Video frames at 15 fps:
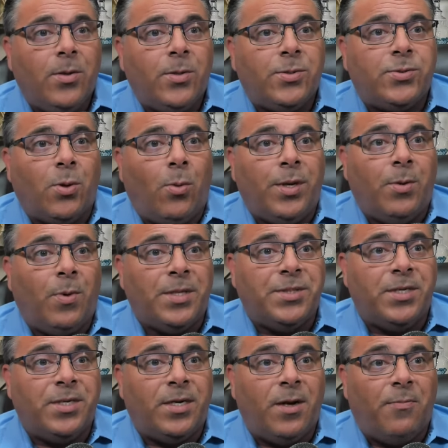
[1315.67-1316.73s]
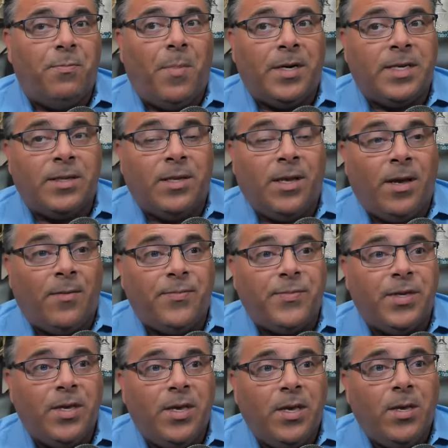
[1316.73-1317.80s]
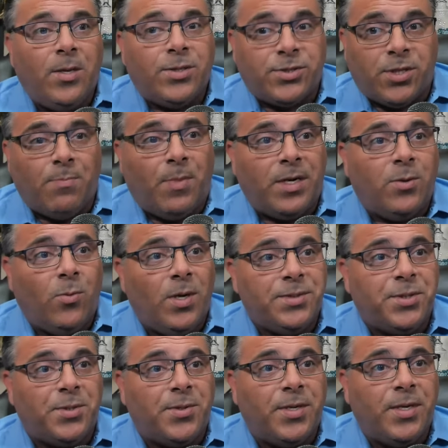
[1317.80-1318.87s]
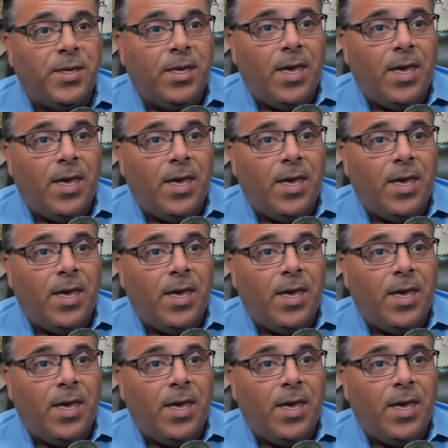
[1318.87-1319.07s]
So when there wasn't enough money left, somebody whistled.